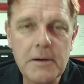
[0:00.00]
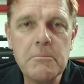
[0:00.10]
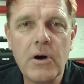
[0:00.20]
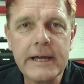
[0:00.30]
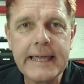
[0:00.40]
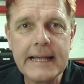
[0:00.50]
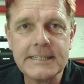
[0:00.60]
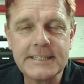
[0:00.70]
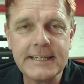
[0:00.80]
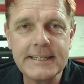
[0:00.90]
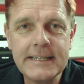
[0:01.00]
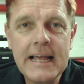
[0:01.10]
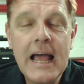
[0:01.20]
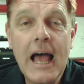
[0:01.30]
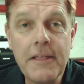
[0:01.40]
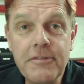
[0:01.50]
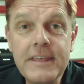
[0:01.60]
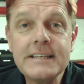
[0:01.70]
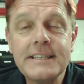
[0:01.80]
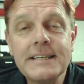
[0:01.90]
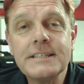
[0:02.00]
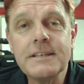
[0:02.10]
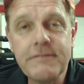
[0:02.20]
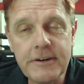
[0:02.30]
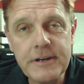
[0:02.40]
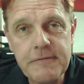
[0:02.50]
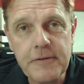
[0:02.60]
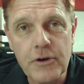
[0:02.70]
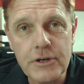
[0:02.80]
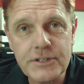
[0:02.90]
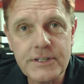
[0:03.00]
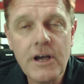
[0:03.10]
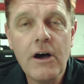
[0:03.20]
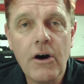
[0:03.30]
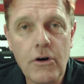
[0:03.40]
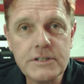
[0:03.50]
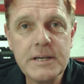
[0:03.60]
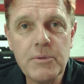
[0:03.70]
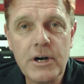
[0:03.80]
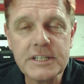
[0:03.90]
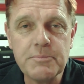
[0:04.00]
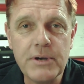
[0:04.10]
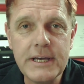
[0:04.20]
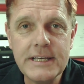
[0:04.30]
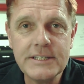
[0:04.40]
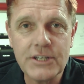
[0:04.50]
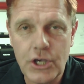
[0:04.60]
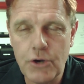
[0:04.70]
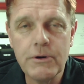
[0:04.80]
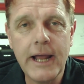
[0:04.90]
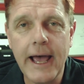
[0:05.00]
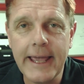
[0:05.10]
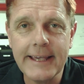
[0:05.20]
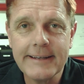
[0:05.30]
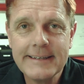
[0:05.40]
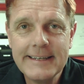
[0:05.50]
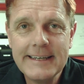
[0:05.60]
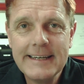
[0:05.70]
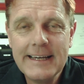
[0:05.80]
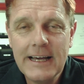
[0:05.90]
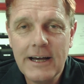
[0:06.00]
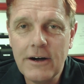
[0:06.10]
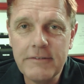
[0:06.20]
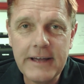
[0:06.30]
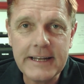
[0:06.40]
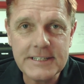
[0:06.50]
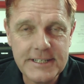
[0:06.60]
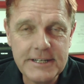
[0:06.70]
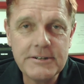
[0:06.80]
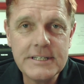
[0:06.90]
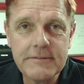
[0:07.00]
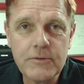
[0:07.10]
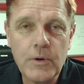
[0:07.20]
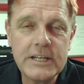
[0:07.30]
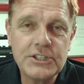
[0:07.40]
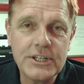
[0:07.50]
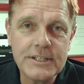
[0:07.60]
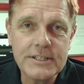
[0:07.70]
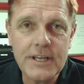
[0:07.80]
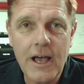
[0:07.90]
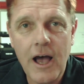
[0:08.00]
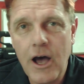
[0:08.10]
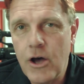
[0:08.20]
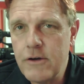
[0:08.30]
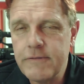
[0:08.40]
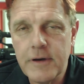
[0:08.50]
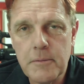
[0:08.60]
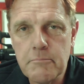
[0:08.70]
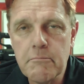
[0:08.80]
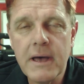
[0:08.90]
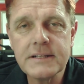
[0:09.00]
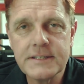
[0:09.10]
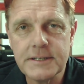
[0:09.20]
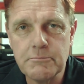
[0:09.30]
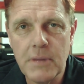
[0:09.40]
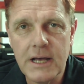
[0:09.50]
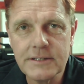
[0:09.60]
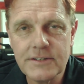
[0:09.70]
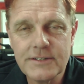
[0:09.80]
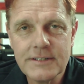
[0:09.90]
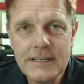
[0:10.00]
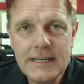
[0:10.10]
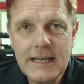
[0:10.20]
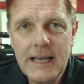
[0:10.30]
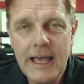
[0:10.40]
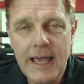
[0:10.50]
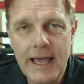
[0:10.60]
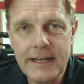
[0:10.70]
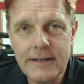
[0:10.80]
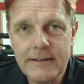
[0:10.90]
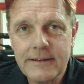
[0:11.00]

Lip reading: Mike Allerton and this is the very first Aussie Mike's Bees Q&A. I've had a series of questions over months and months and